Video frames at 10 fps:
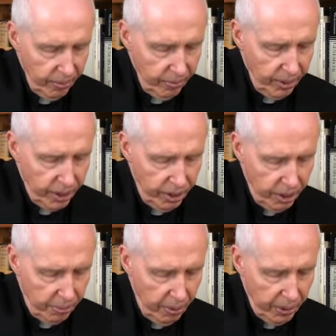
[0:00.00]
once you
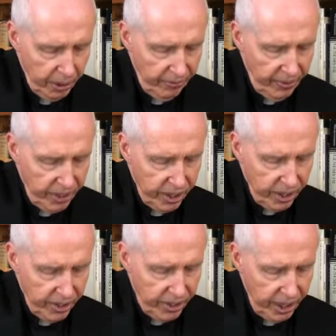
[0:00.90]
spoke in a vision
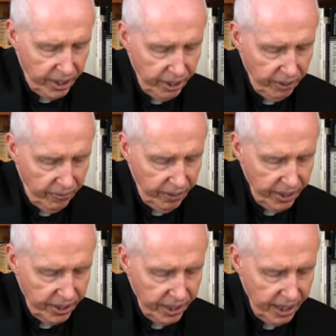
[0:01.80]
and said to your
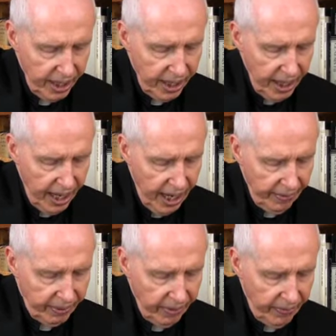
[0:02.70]
friends, I
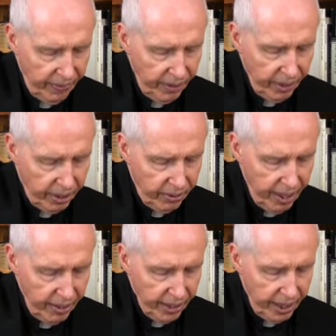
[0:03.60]
have conferred a
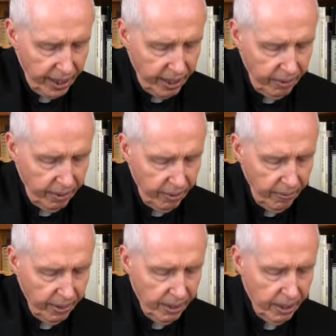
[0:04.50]
crown on a hero,
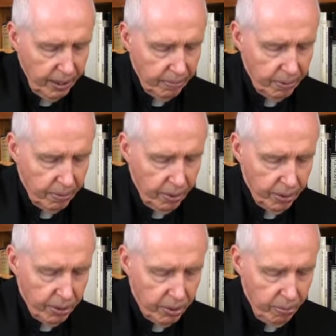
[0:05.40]

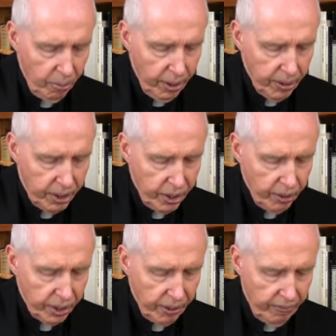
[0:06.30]
promoted one
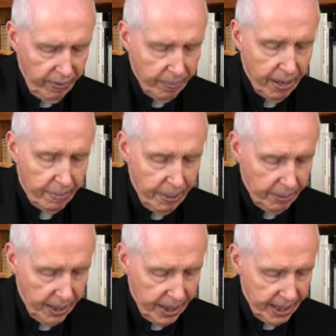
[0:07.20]
chosen from my
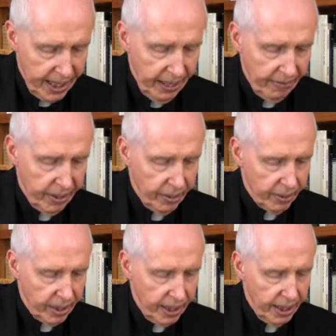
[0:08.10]
people. That's David,
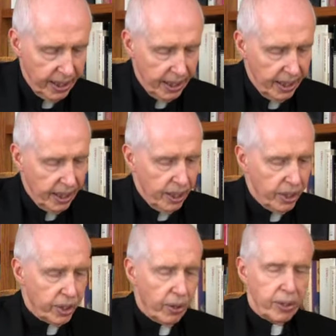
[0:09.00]
okay?
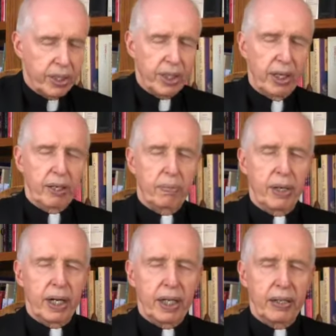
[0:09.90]
So it's
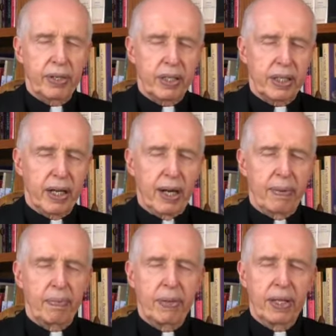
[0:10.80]
celebrating this
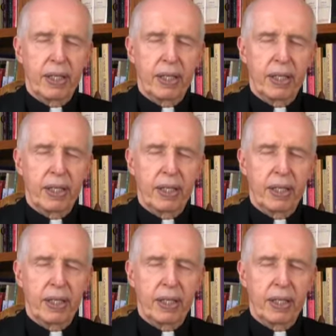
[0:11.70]
psalm,